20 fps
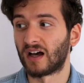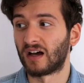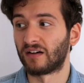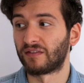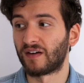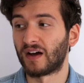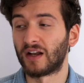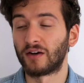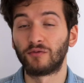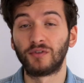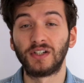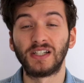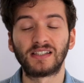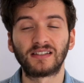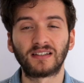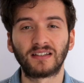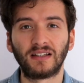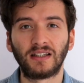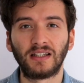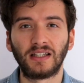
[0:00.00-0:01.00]
I've had
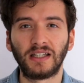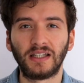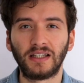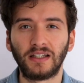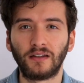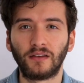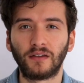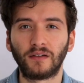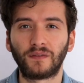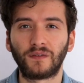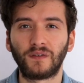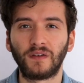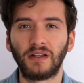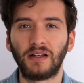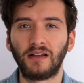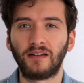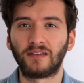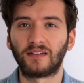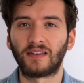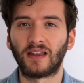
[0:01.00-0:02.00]
recently, and the
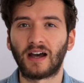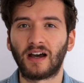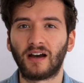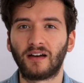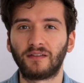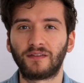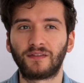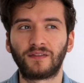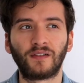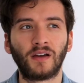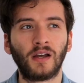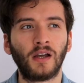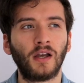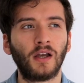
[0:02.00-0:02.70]
feelings that I've